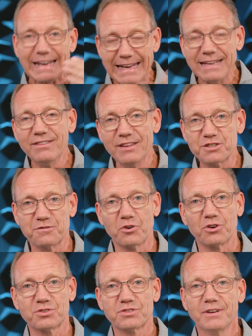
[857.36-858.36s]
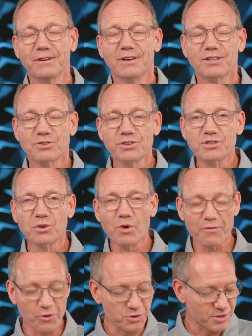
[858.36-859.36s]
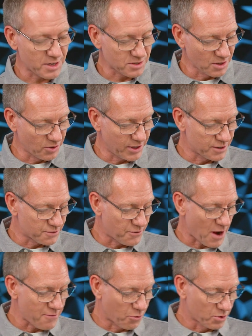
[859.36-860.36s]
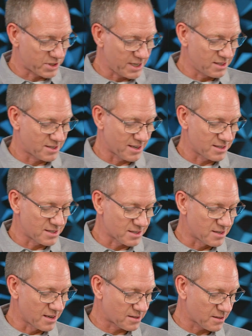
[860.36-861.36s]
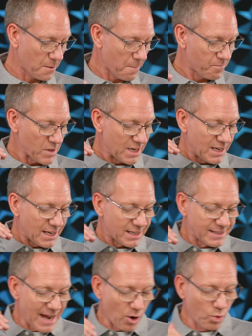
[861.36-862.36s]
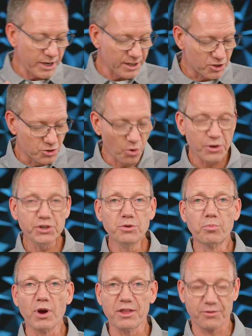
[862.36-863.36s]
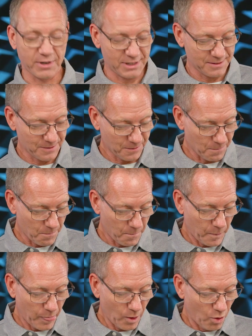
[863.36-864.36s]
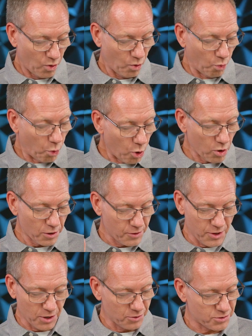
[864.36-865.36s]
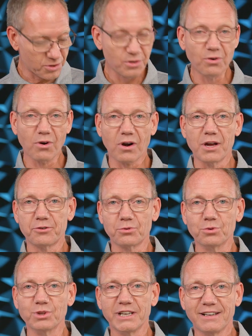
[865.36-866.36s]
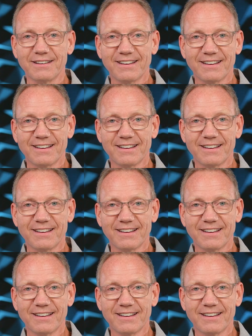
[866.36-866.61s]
in this verse. So listen to what 1 Thessalonians 5, 14 says. He says this, now we exhort you, brethren, warn those who are unruly.